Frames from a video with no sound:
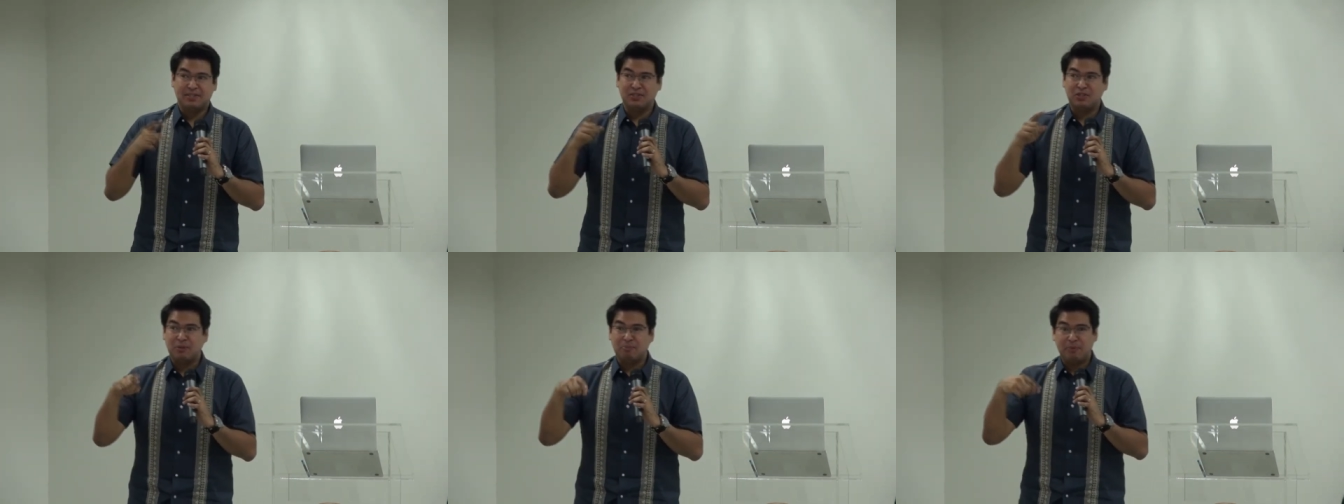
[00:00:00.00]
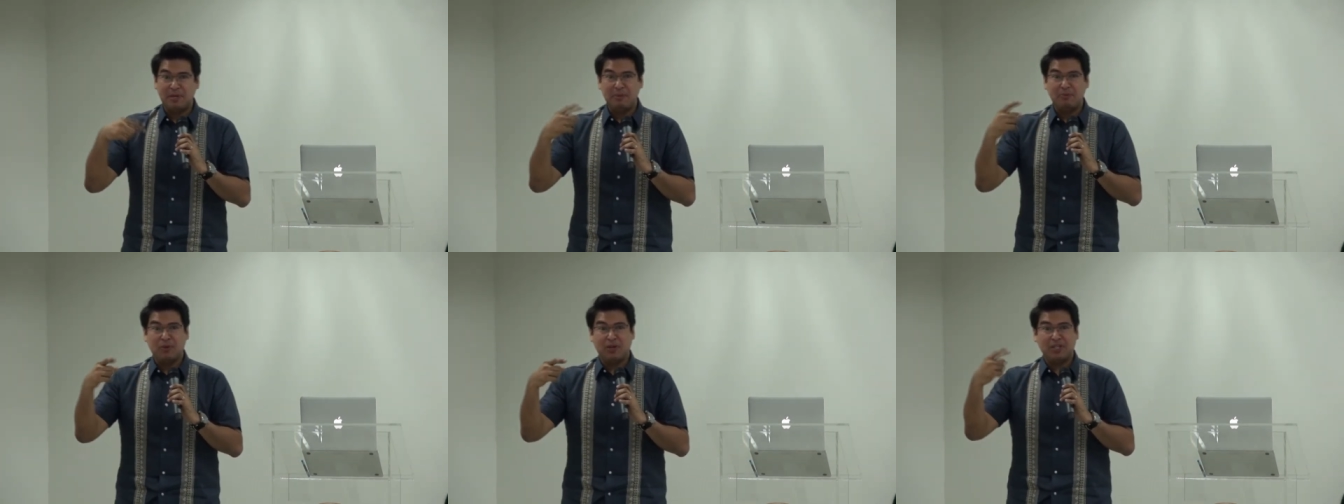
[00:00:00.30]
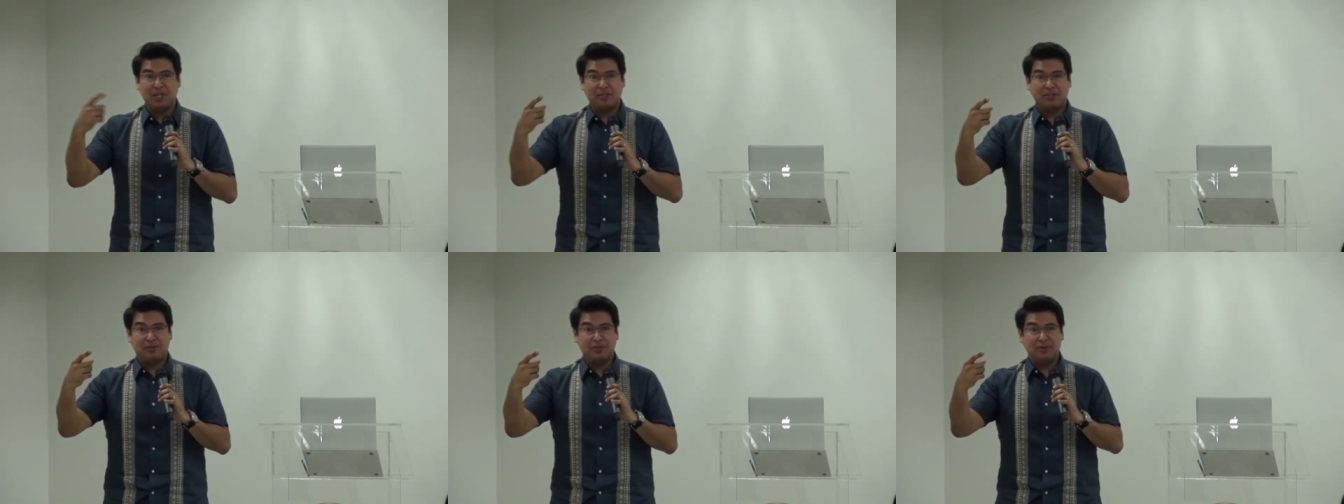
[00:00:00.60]
The Supreme
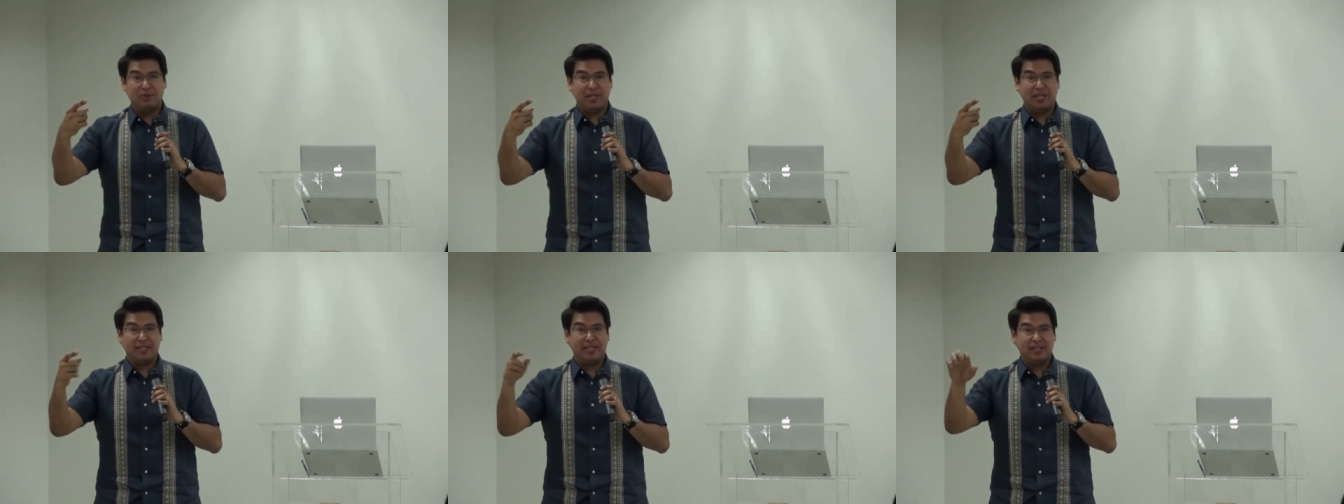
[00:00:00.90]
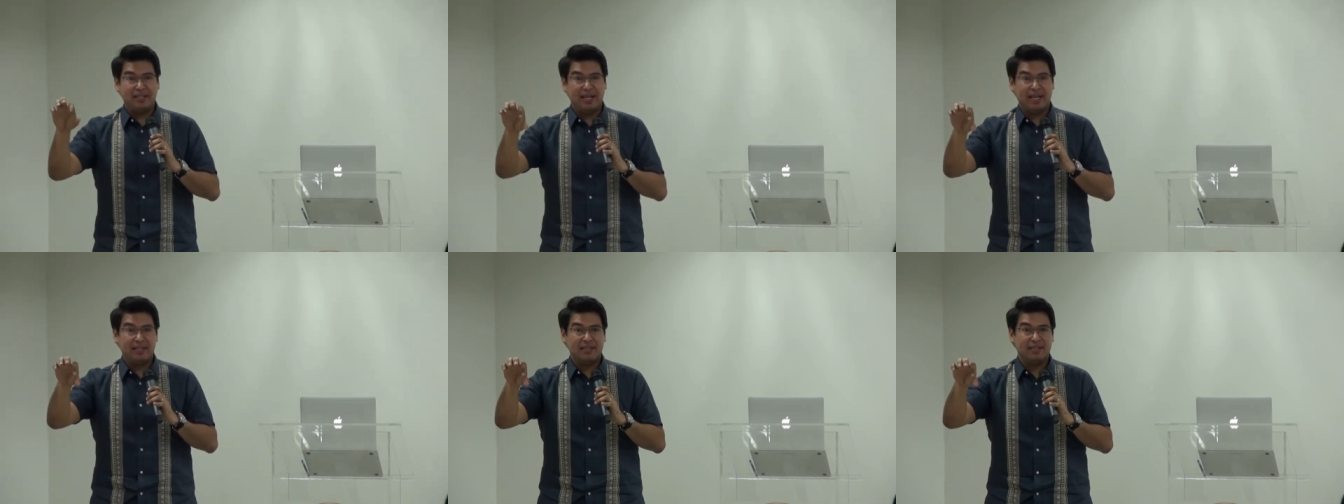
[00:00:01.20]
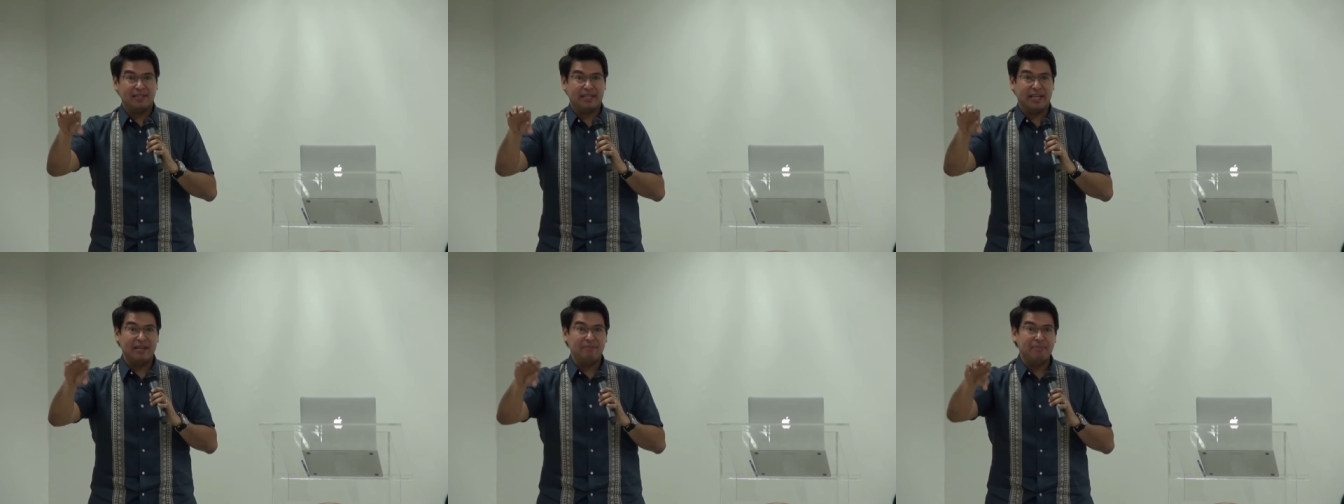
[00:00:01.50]
Court had a ruling that
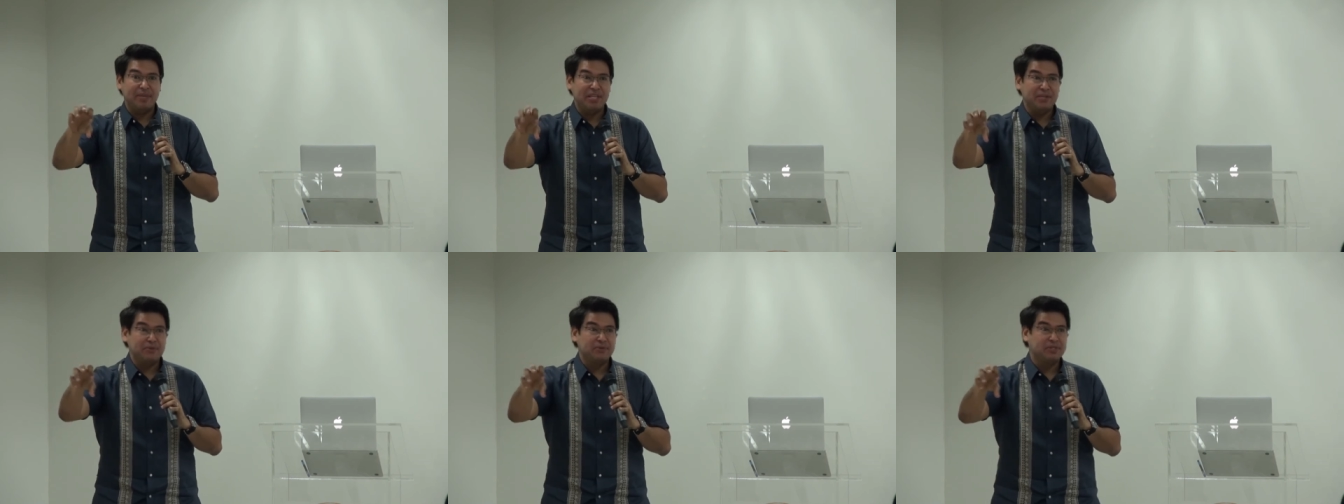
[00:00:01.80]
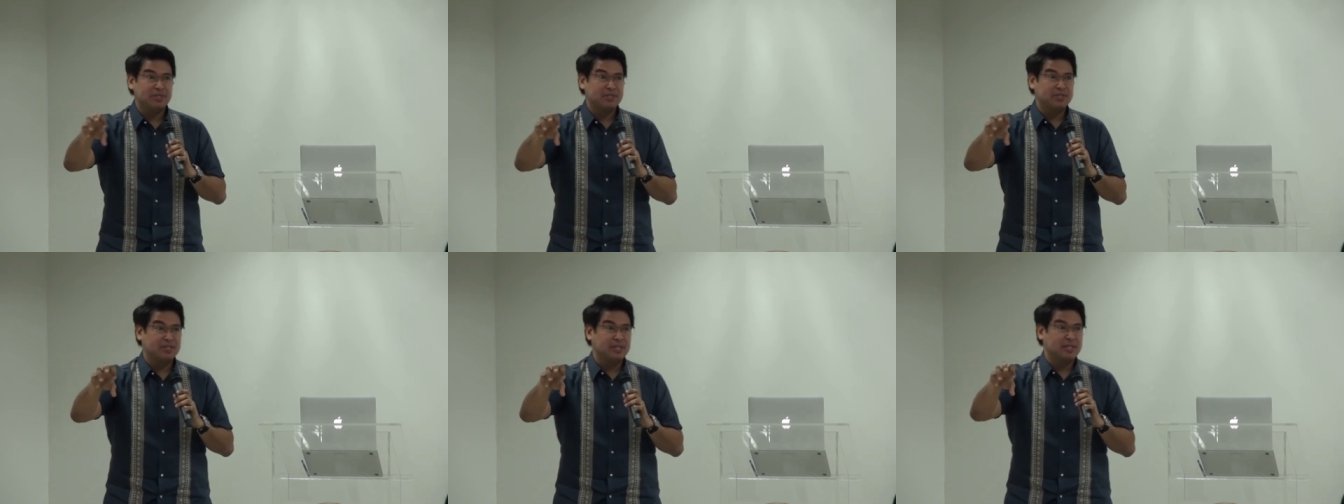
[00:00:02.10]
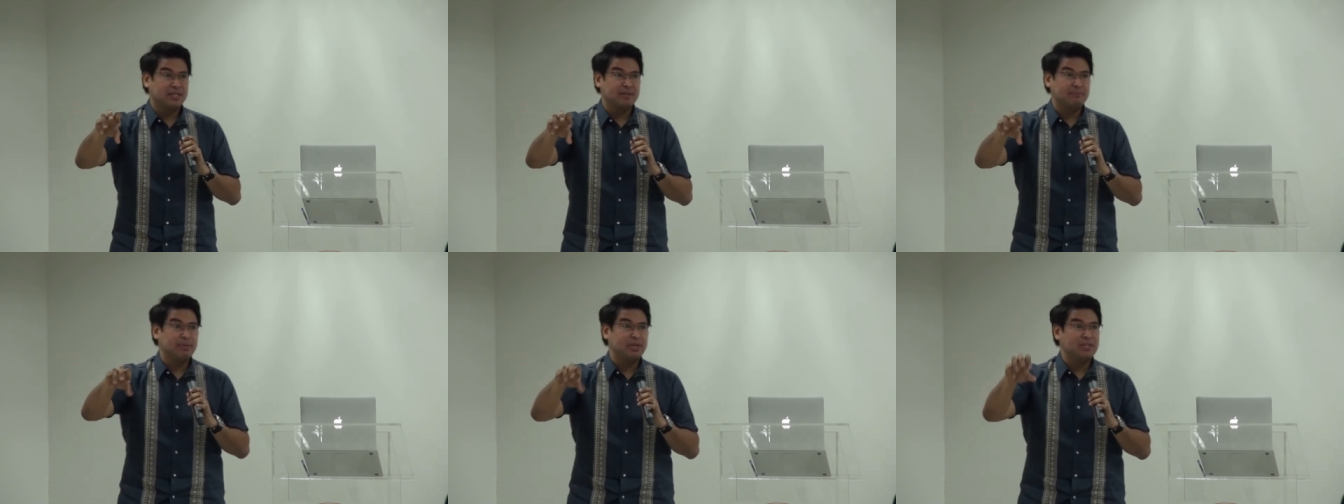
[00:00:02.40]
that can be used
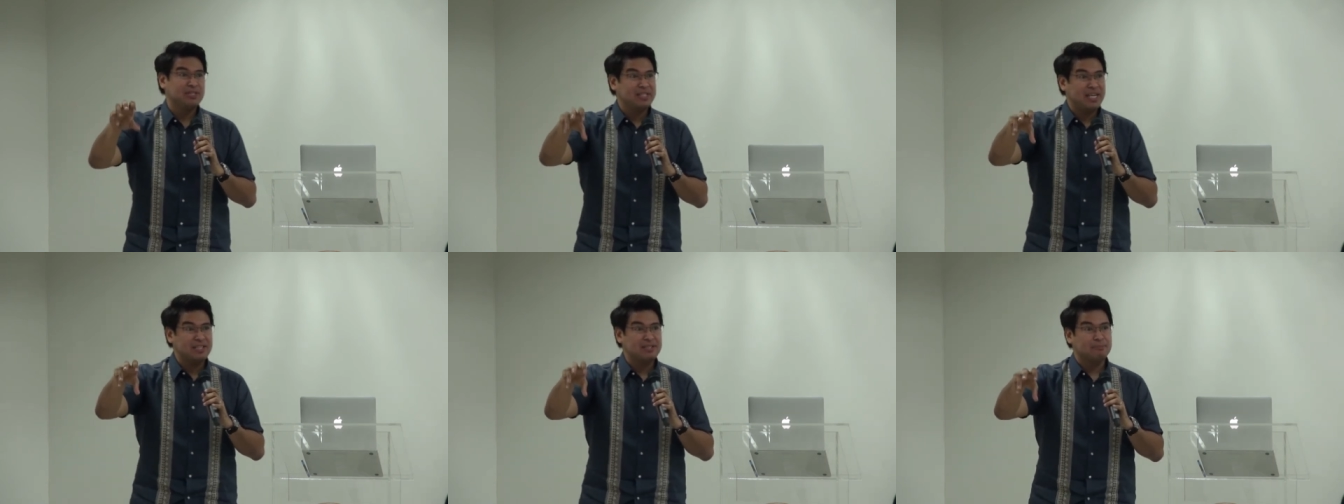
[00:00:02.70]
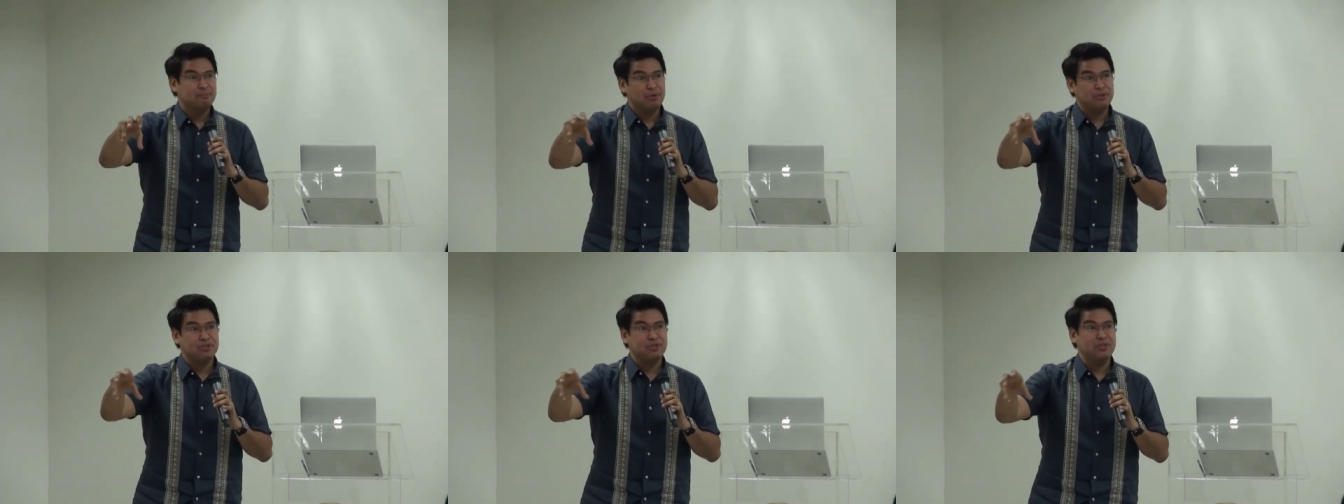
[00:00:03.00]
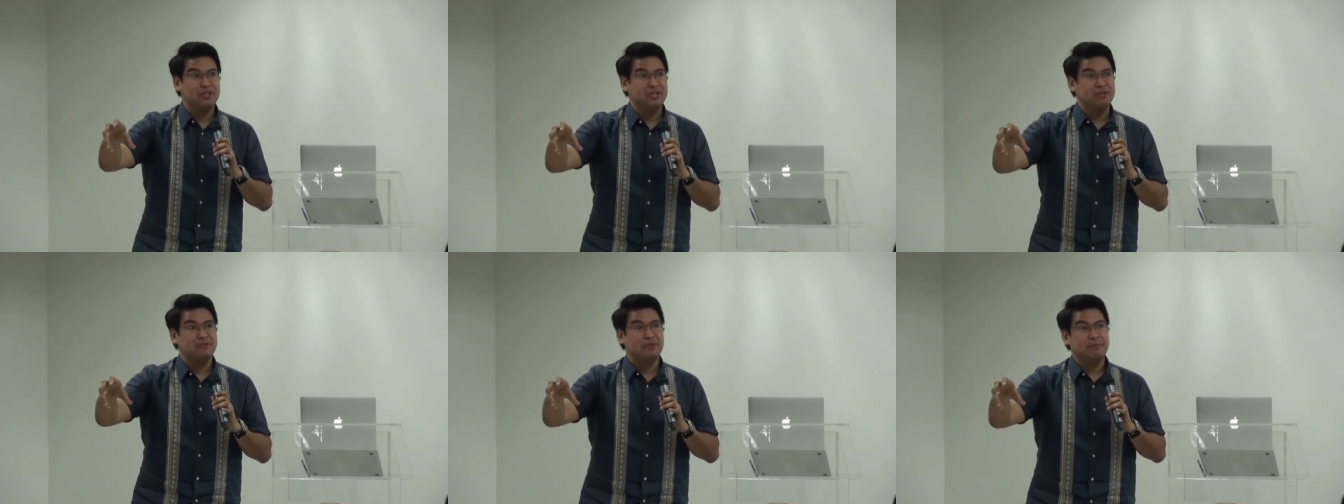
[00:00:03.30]
because that's
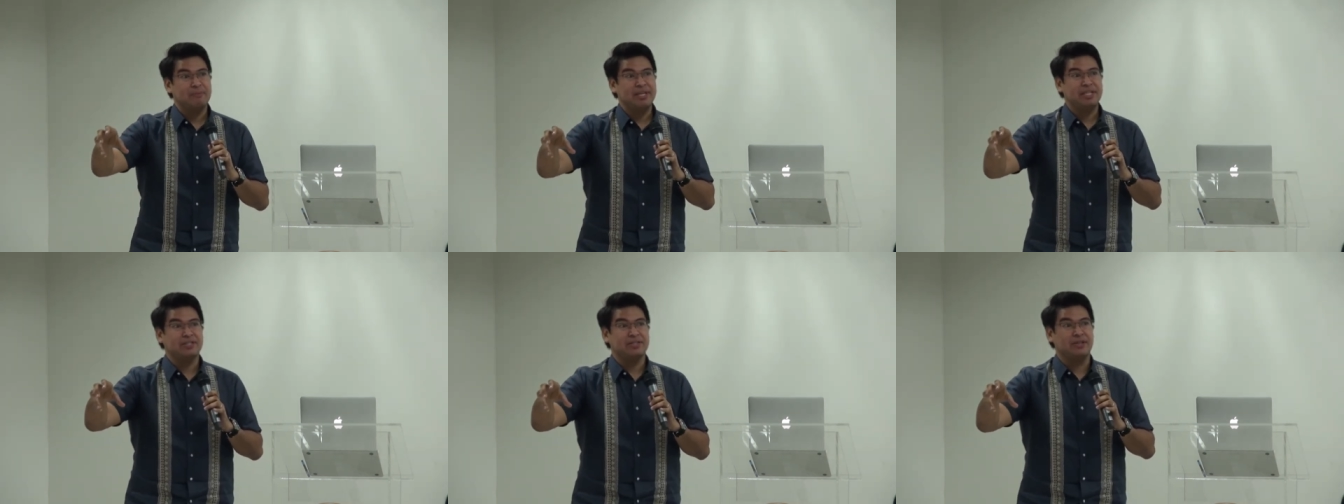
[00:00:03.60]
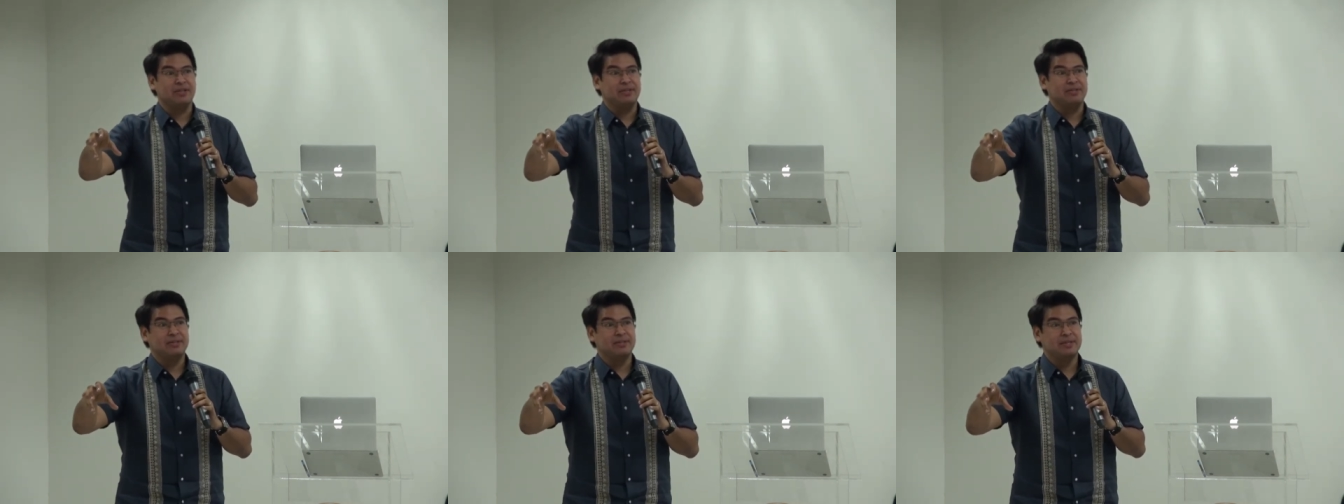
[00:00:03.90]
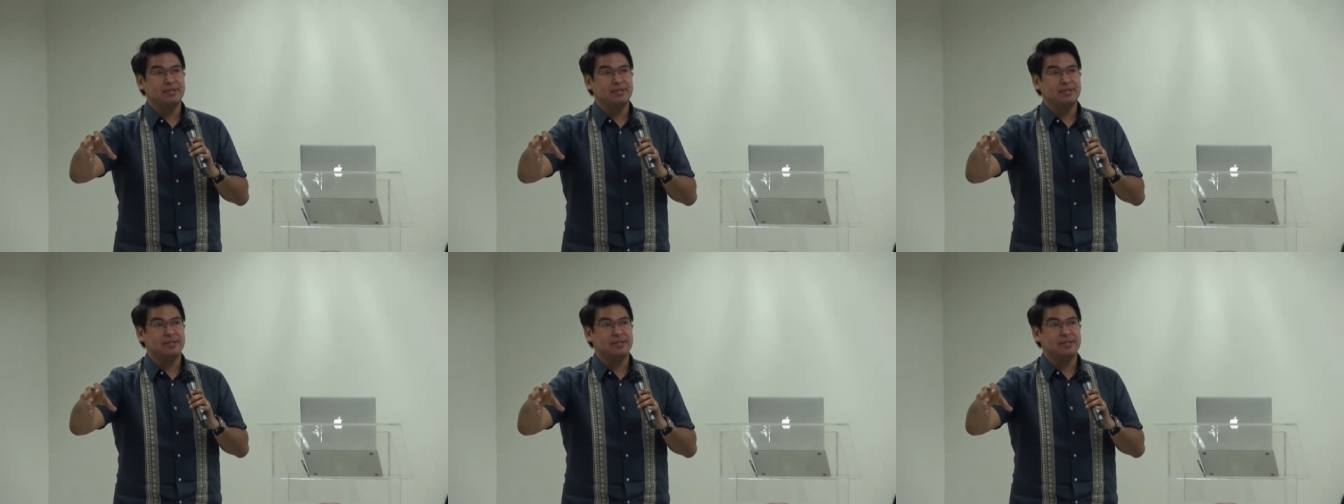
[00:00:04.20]
personal information.